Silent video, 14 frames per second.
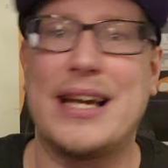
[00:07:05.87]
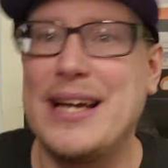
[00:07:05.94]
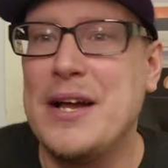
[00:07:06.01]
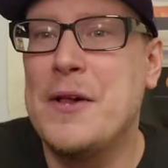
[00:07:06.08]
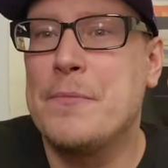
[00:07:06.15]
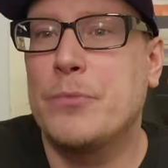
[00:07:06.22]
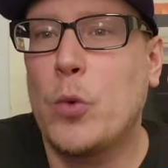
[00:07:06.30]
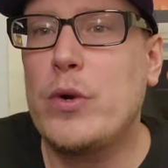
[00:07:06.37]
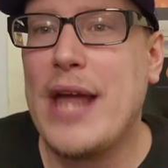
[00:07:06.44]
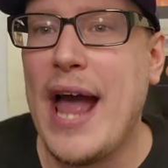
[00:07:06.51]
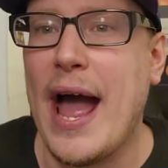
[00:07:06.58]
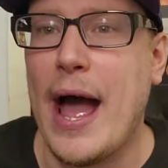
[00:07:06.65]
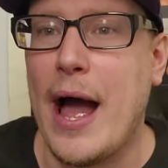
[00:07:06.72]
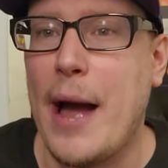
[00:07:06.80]
like, well,
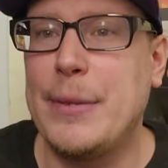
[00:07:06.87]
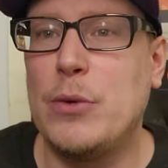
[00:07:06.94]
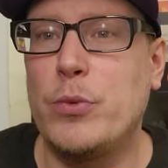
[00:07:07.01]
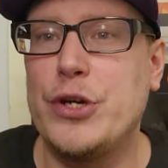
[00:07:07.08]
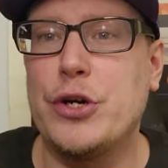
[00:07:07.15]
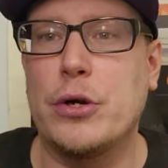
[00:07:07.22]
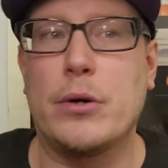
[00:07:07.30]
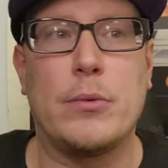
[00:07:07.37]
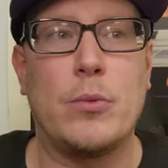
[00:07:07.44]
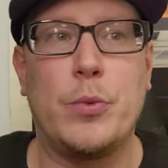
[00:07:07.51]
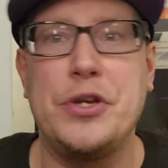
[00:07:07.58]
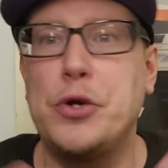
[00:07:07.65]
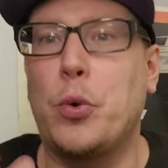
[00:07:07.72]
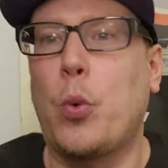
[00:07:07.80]
yeah. I mean, when
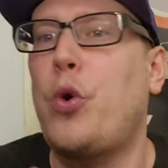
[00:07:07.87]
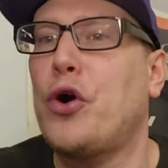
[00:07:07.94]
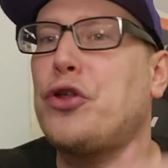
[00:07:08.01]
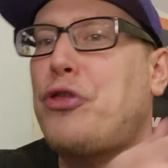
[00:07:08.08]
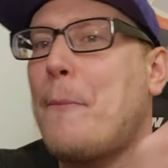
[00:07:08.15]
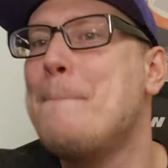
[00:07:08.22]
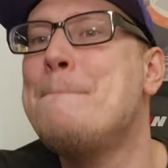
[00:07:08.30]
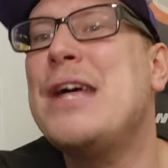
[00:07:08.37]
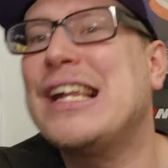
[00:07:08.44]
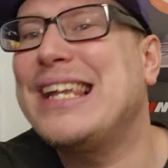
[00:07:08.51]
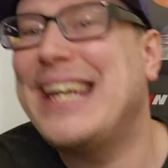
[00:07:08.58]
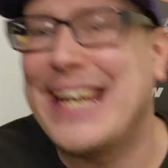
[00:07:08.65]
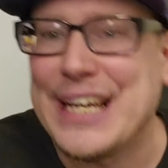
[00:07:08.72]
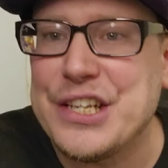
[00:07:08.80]
you're worth
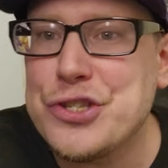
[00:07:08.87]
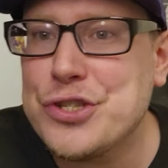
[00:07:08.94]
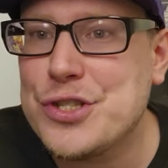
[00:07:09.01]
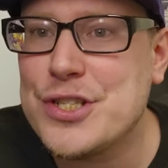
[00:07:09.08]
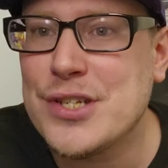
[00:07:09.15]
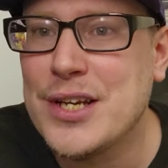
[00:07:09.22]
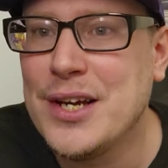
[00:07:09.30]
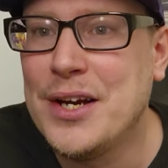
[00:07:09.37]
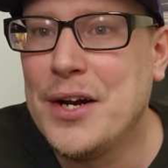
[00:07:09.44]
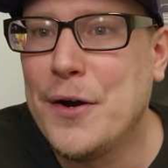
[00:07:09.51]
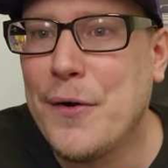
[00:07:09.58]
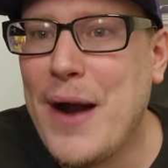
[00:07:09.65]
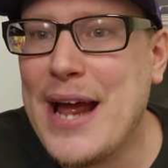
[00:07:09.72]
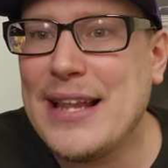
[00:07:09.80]
millions,
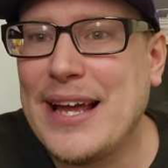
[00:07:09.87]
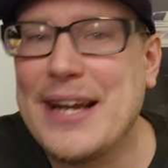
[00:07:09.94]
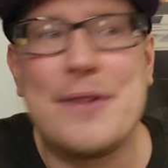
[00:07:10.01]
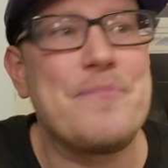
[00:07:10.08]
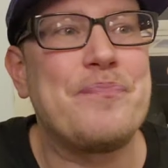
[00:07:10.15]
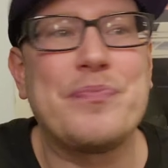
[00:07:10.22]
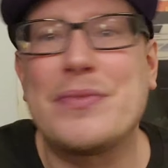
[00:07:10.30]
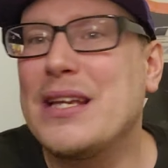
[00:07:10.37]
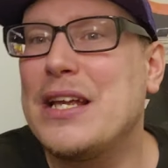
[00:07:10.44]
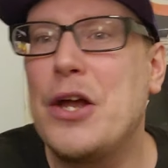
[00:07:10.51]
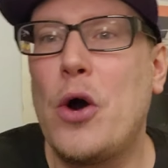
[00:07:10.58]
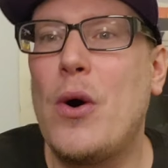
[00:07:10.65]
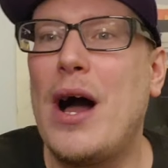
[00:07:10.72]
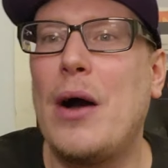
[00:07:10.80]
right? Like,
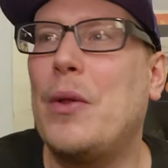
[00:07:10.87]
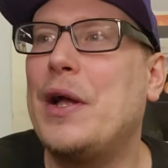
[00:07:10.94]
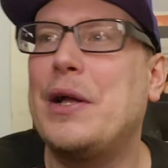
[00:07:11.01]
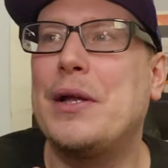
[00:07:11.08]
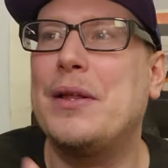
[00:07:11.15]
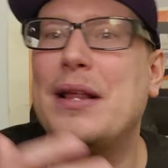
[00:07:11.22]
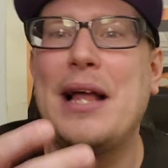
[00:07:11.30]
you know, like,